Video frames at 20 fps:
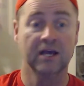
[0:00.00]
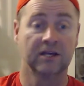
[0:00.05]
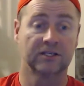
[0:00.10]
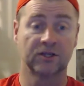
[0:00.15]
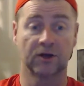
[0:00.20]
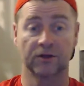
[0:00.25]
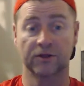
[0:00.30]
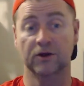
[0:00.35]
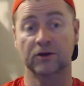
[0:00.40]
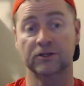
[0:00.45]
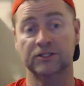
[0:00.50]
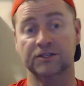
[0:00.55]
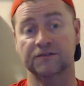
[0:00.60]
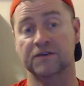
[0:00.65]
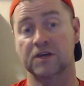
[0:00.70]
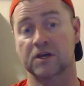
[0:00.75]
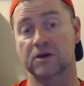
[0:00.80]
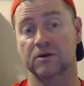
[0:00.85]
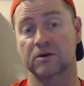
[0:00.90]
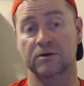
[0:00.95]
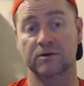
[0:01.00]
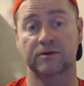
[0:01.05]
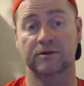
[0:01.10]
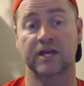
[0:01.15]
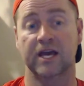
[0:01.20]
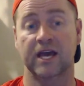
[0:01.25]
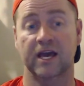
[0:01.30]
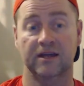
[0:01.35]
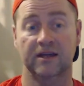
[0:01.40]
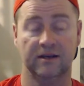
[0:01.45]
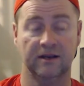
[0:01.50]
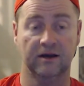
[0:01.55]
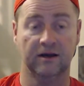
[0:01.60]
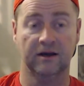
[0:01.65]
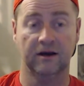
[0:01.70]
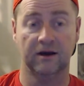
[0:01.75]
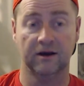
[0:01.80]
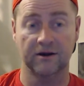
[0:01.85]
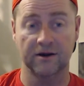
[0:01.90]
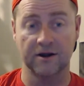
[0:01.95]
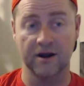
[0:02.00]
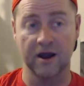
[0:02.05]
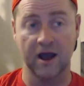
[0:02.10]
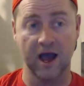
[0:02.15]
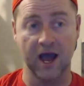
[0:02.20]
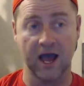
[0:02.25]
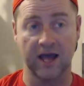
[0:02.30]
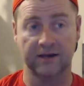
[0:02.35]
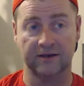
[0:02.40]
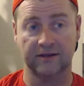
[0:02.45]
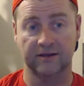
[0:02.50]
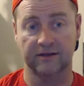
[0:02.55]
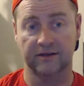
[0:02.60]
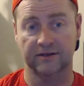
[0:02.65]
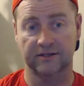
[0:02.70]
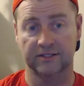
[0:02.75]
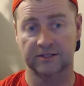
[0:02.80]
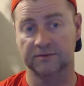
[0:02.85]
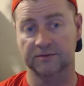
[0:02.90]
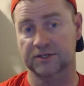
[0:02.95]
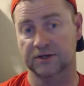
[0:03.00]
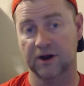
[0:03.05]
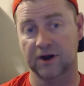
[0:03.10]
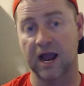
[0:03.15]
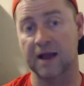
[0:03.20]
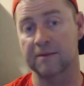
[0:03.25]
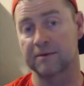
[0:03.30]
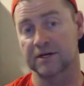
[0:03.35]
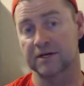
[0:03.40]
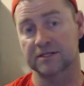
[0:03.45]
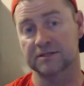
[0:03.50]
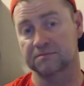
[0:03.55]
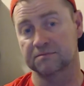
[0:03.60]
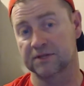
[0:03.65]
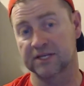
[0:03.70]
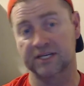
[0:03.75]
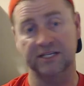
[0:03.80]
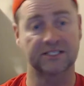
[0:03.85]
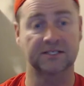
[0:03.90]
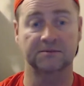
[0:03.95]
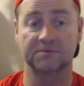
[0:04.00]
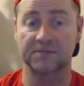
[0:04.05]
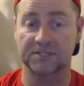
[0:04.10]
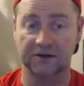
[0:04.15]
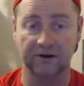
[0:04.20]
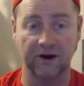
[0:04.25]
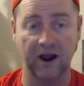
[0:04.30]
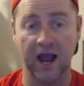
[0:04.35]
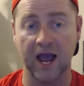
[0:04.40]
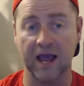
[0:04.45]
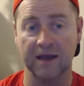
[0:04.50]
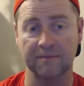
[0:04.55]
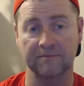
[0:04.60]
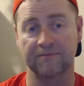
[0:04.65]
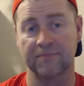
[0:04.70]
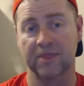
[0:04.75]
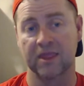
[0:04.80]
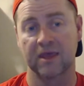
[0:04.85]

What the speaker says: So those of you that are not subscribers, please subscribe.